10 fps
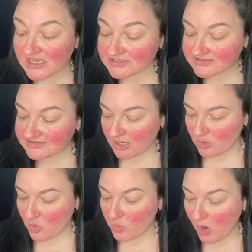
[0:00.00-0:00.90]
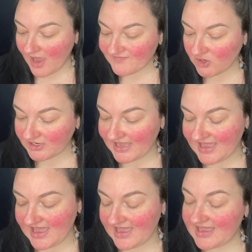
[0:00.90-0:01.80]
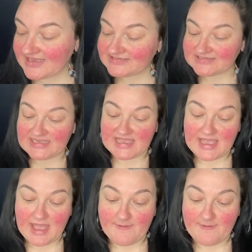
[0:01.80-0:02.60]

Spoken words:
So what I've got here is the